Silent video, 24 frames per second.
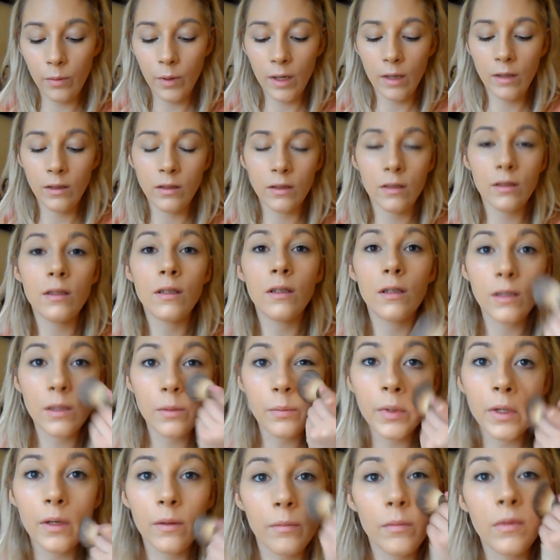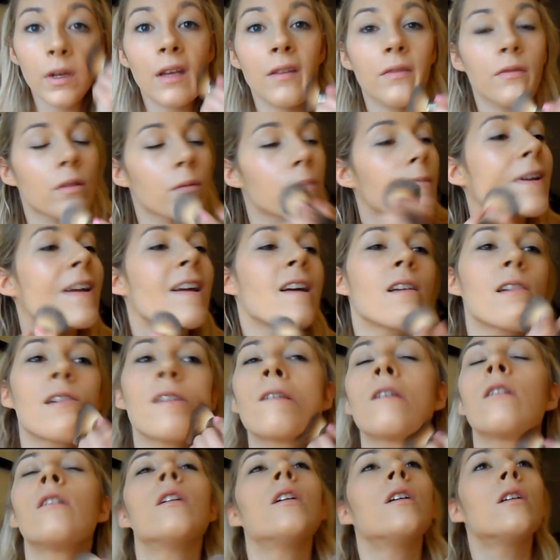Everywhere, just a little bit left on my
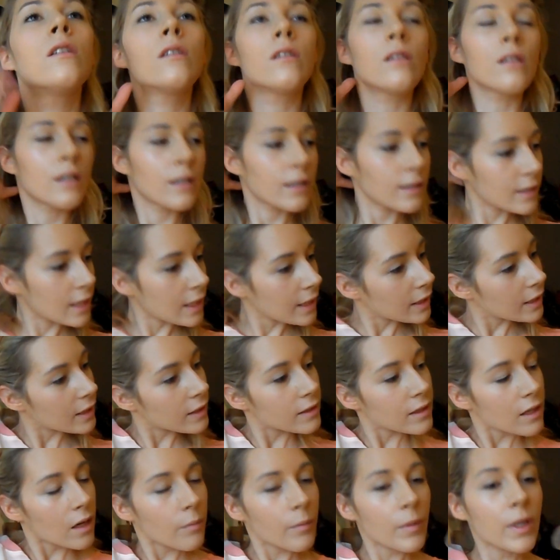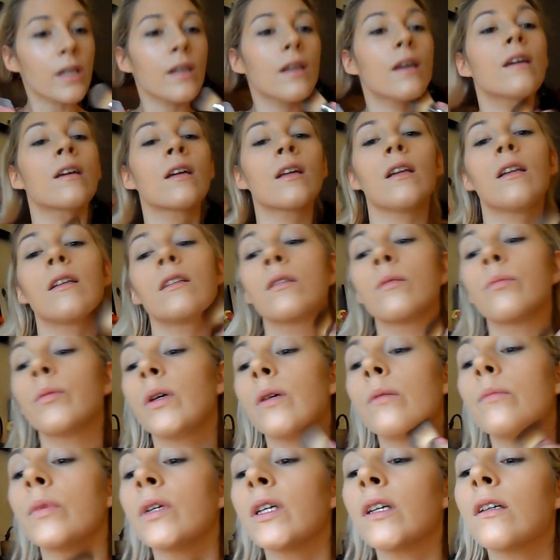hand. I'm going to take it down my neck a little
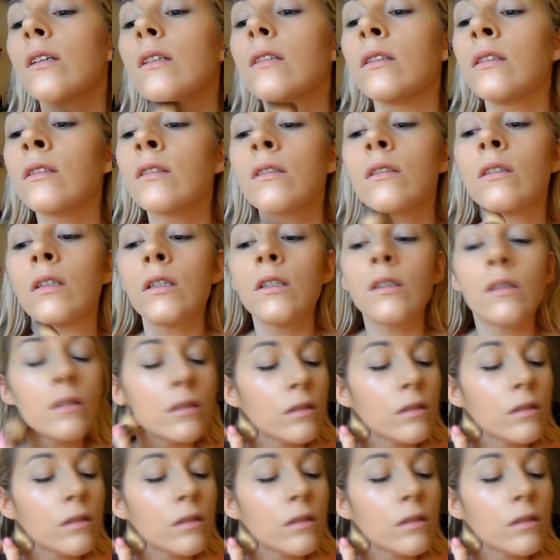bit because